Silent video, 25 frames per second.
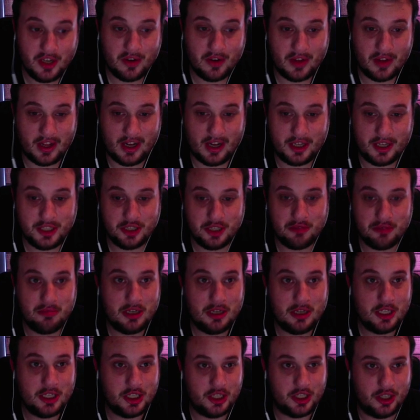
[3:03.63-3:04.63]
that I just
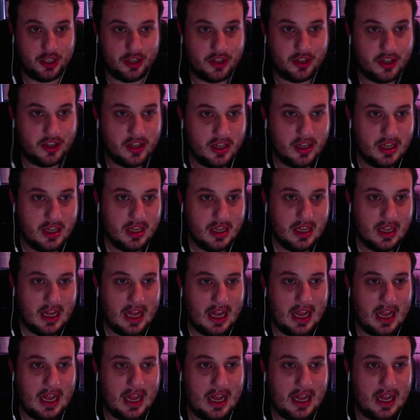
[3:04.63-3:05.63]
mentioned,
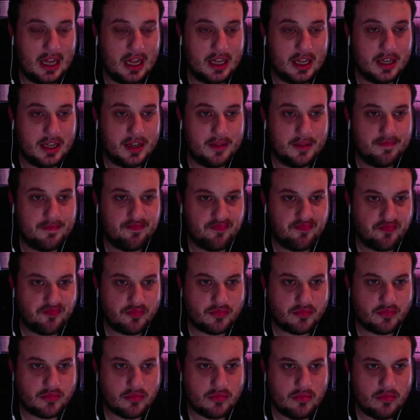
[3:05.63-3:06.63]
and
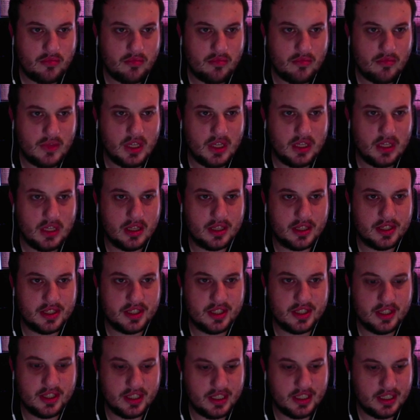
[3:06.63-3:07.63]
let's
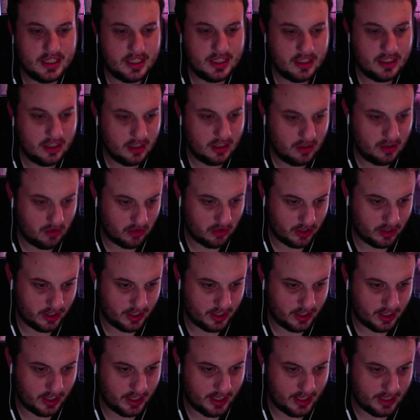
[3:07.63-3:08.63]
see, we're going
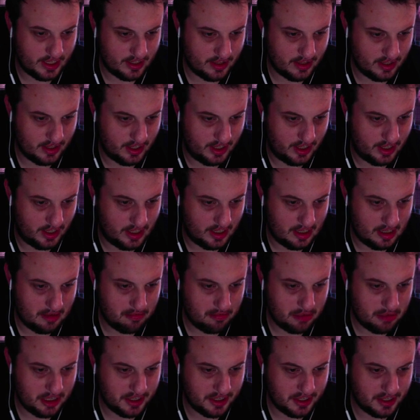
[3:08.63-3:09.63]
to get the
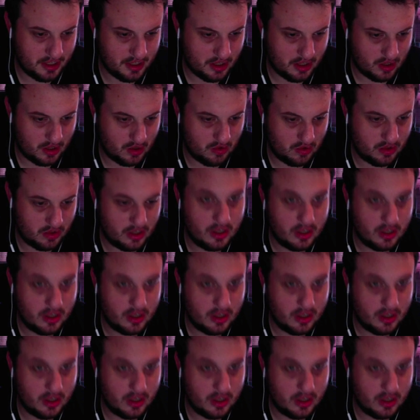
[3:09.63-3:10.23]
embed code